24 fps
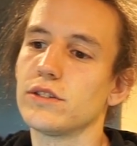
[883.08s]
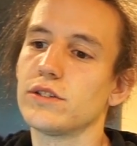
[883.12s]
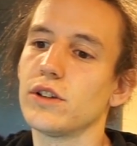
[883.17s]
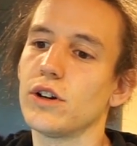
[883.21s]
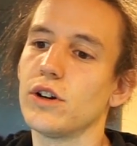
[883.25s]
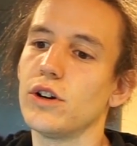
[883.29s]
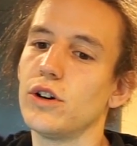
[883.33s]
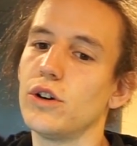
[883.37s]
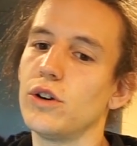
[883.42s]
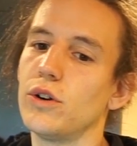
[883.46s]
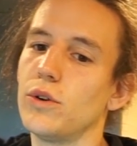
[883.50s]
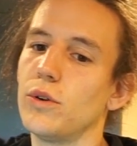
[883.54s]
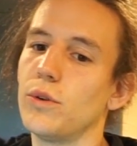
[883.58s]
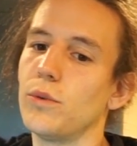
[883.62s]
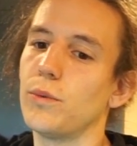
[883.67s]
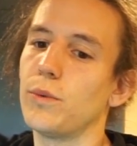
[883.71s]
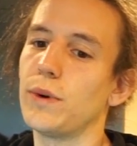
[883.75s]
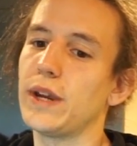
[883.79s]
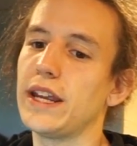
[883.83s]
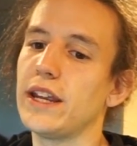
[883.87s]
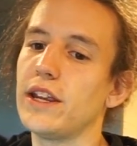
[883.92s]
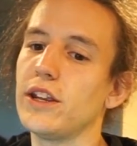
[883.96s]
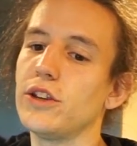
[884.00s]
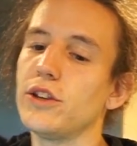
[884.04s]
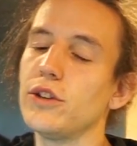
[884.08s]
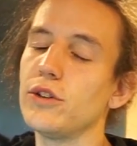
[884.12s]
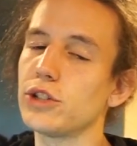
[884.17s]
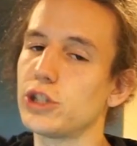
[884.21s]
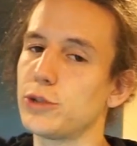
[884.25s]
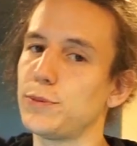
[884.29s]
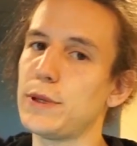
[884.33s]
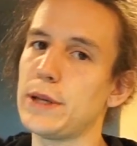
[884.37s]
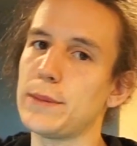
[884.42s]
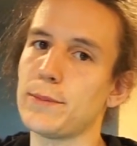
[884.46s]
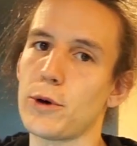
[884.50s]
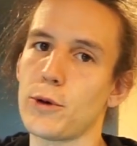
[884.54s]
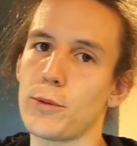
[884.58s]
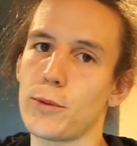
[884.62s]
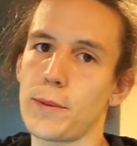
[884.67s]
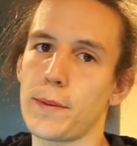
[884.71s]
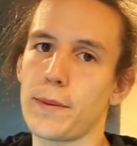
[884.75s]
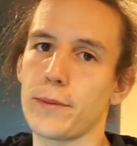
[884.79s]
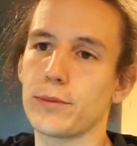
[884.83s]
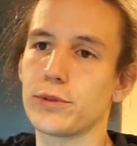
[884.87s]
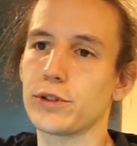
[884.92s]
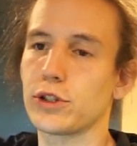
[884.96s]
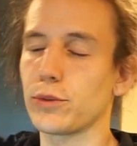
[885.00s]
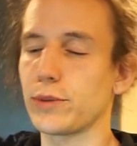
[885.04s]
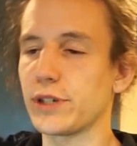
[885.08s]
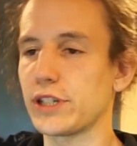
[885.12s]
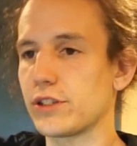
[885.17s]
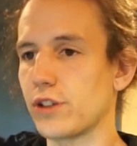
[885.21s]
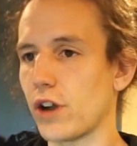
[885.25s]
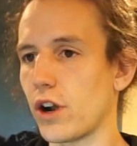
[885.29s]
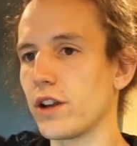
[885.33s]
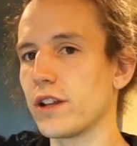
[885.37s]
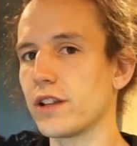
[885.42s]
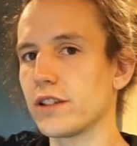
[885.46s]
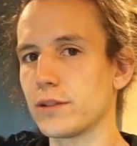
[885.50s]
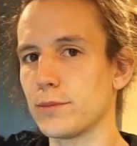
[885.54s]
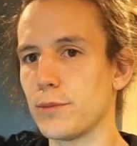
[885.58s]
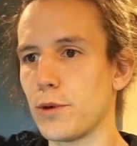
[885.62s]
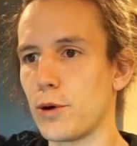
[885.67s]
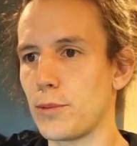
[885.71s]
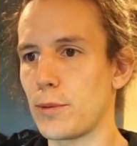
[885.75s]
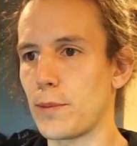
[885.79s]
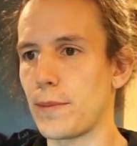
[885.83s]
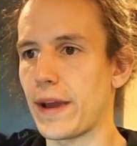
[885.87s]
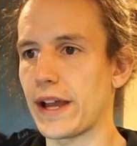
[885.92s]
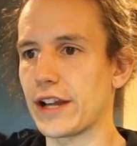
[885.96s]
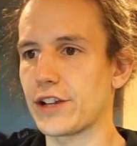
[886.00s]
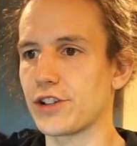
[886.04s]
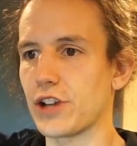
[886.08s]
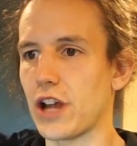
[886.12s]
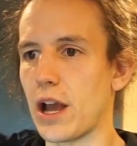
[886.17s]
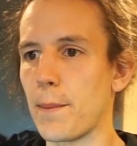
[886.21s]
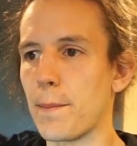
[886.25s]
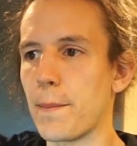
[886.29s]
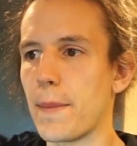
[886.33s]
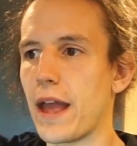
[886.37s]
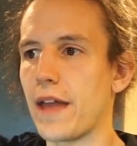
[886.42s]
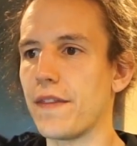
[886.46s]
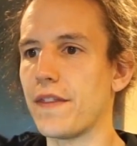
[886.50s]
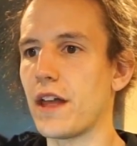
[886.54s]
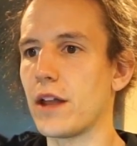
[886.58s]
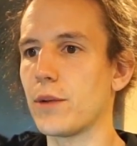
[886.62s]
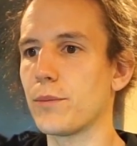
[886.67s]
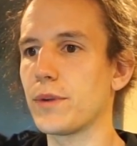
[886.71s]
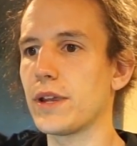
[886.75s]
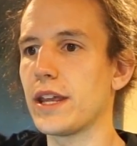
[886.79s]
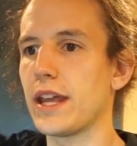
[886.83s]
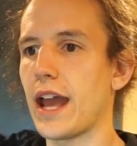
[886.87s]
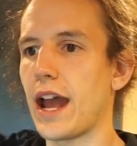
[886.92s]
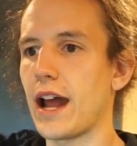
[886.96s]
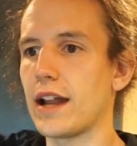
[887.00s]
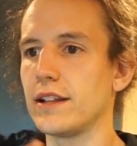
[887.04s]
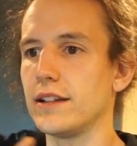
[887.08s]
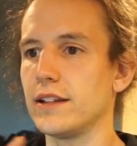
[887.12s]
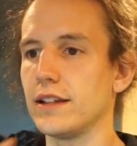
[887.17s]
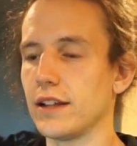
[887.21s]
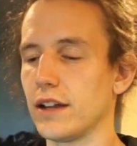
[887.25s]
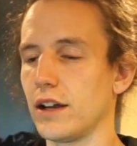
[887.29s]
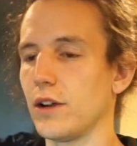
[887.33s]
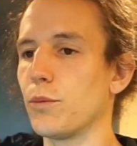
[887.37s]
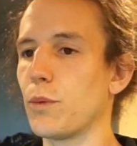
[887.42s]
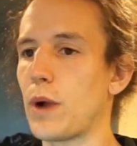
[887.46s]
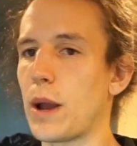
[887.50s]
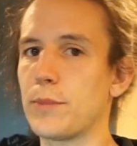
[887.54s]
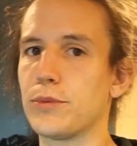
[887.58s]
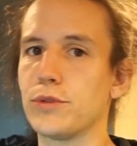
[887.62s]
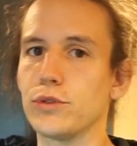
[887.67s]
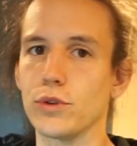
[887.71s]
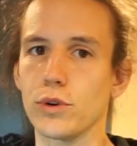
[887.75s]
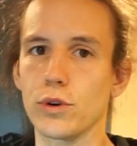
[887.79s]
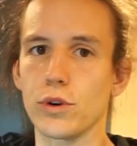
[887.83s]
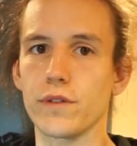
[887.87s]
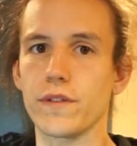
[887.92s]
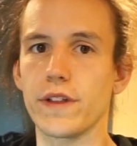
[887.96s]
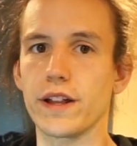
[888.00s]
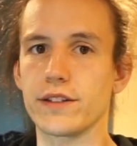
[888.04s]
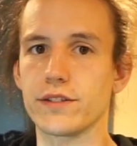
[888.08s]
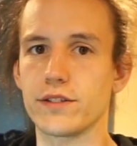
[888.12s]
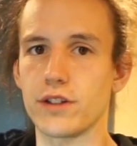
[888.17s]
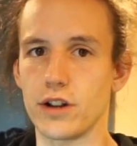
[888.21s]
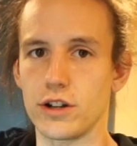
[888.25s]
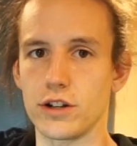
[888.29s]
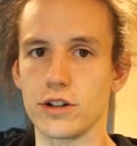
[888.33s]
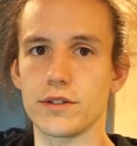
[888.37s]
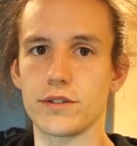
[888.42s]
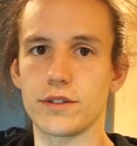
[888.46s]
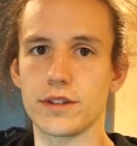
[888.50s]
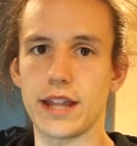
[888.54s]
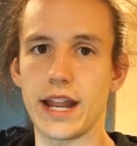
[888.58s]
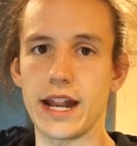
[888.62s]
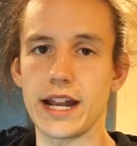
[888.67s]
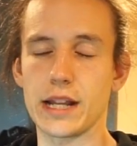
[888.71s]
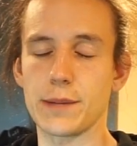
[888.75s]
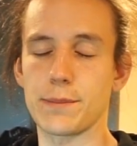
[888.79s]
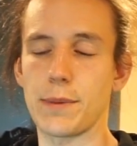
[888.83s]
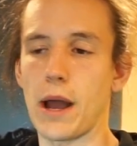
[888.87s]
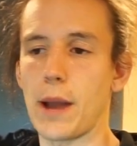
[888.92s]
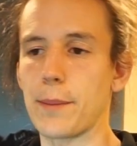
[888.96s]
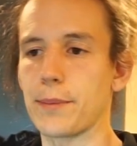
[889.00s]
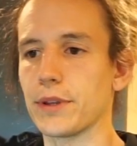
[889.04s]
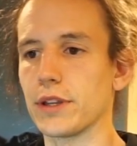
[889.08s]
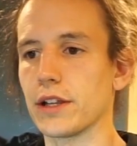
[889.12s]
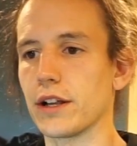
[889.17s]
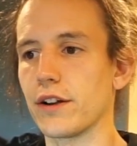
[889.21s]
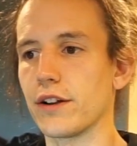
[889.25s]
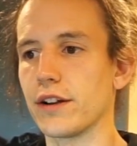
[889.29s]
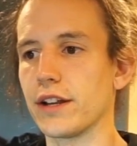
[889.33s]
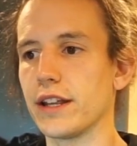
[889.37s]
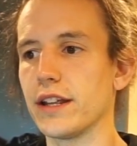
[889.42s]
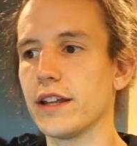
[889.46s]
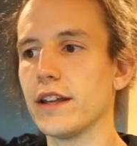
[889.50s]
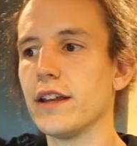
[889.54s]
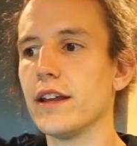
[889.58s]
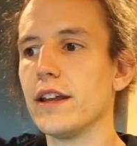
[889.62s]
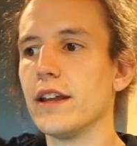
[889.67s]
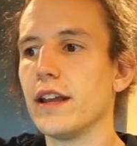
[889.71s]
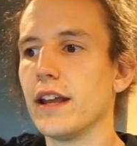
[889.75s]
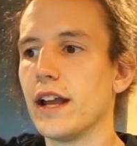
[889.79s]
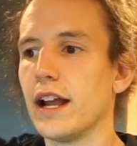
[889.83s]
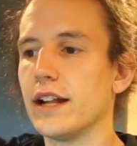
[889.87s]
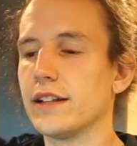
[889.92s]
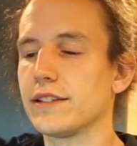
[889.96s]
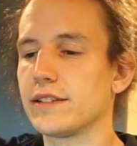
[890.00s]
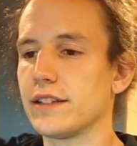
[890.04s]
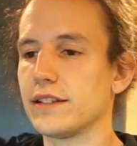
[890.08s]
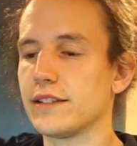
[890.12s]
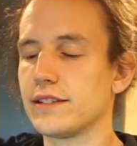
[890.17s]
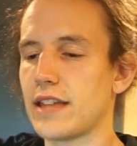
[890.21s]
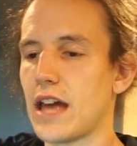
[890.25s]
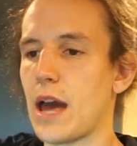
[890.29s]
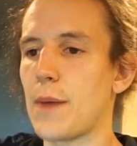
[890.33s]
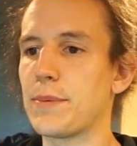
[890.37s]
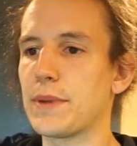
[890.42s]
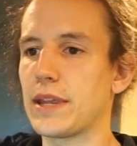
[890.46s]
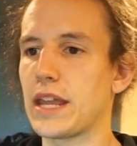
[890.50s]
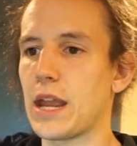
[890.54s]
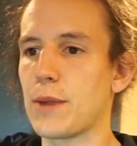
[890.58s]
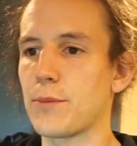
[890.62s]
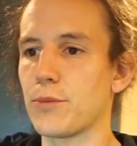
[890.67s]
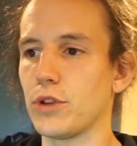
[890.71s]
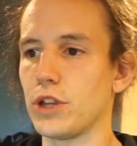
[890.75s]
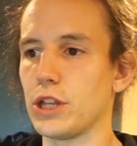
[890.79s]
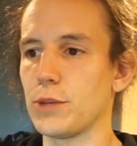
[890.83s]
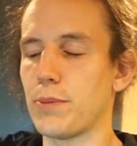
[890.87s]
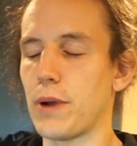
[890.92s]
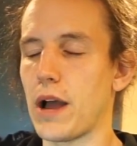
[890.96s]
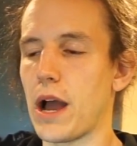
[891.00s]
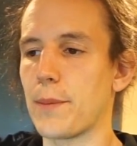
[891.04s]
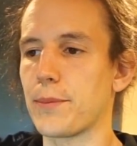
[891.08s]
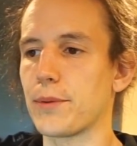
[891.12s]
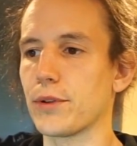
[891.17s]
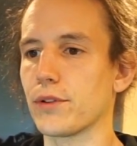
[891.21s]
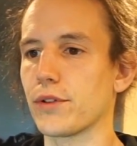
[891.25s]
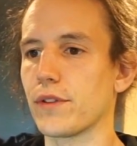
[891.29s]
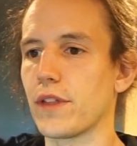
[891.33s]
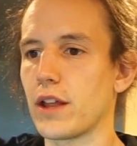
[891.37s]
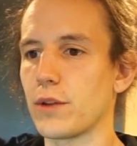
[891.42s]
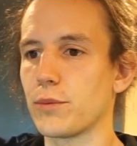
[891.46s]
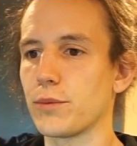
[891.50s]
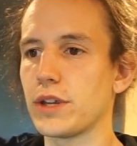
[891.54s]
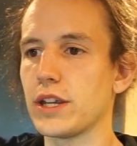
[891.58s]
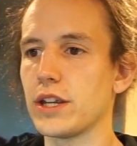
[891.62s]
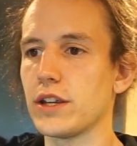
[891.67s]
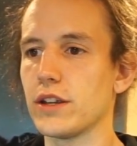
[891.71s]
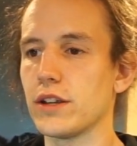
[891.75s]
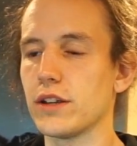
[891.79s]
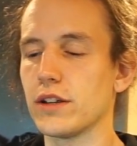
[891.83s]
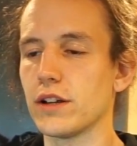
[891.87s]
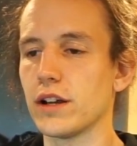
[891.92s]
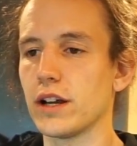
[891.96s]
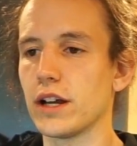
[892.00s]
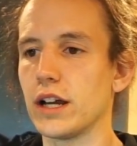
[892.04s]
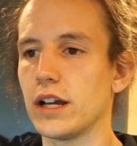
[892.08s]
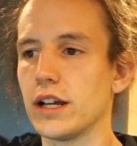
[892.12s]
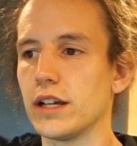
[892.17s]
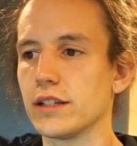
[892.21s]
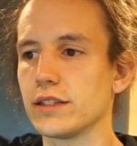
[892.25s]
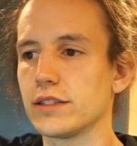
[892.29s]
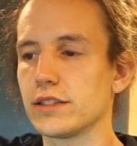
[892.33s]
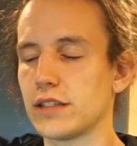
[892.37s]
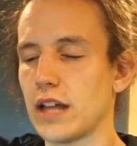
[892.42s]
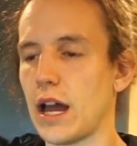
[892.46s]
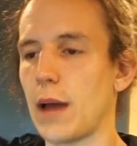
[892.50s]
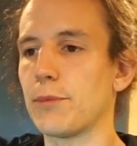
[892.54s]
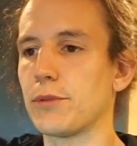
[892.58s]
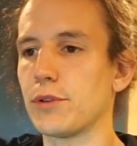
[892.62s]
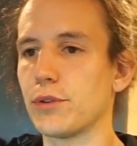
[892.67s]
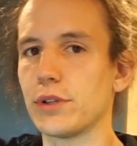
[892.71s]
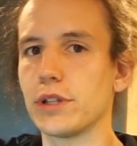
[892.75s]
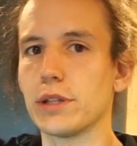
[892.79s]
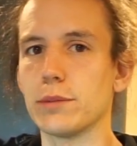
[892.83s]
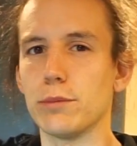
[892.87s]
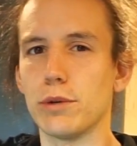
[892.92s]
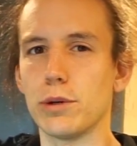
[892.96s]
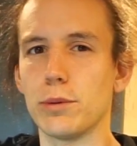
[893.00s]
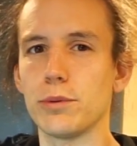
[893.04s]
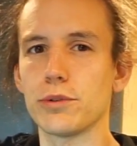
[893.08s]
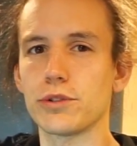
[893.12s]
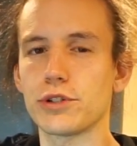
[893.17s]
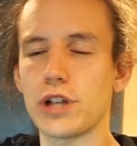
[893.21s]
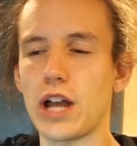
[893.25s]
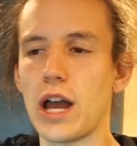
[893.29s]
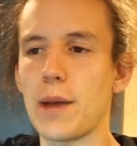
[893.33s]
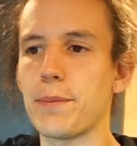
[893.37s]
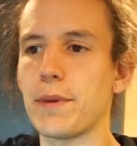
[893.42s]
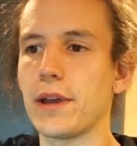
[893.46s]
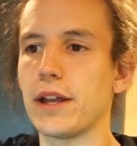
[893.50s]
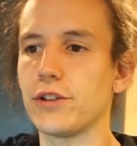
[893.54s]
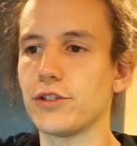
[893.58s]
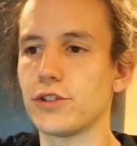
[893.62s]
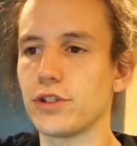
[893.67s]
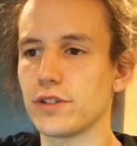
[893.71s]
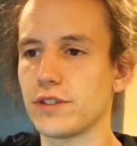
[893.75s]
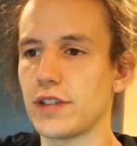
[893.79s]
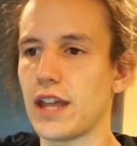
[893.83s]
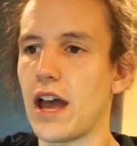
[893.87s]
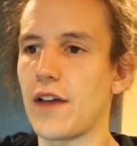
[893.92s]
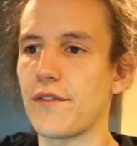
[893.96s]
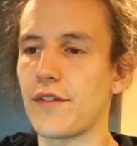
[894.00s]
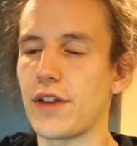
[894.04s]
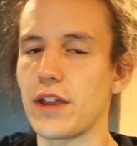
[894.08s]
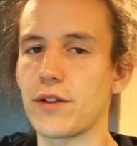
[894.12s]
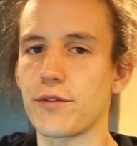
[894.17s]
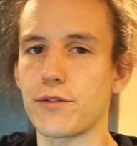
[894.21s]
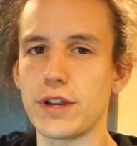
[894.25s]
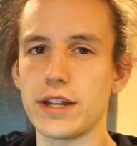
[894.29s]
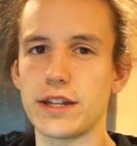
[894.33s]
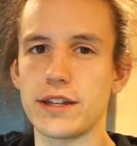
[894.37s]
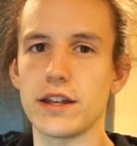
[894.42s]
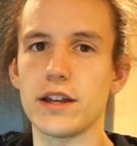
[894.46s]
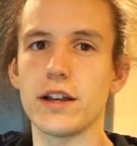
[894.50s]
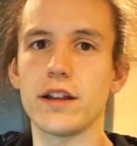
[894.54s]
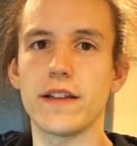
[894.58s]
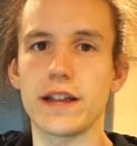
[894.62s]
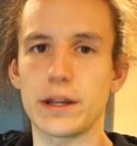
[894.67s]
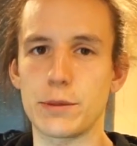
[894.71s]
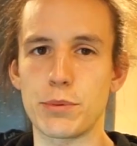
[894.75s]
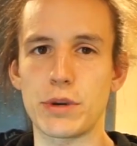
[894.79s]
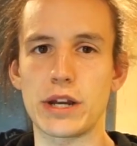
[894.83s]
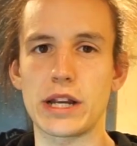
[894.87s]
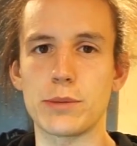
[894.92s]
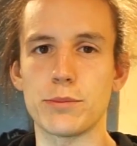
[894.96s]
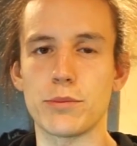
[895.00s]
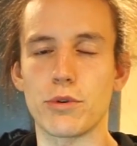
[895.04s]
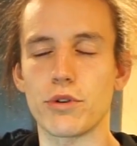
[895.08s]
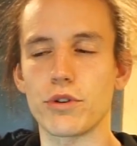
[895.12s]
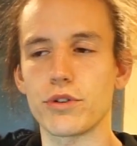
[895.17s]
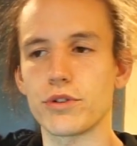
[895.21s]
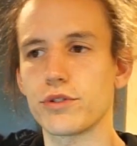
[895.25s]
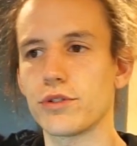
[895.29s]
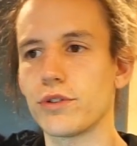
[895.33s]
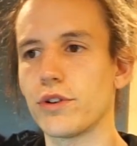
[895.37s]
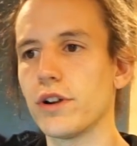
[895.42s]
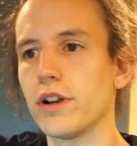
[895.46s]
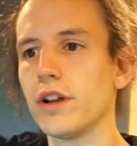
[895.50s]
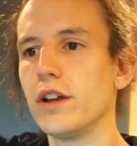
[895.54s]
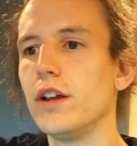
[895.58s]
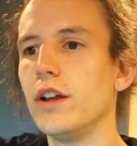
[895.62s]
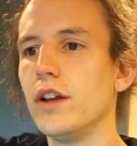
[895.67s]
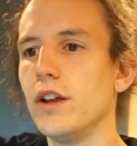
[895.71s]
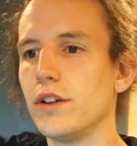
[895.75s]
So we used to be a mobile, so we started as a mobile bike shop, and then we had an, a web store that started gaining popularity, and since that became really popular, then we uh, stopped doing the mobile shop and just have a retail like brick and mortar store.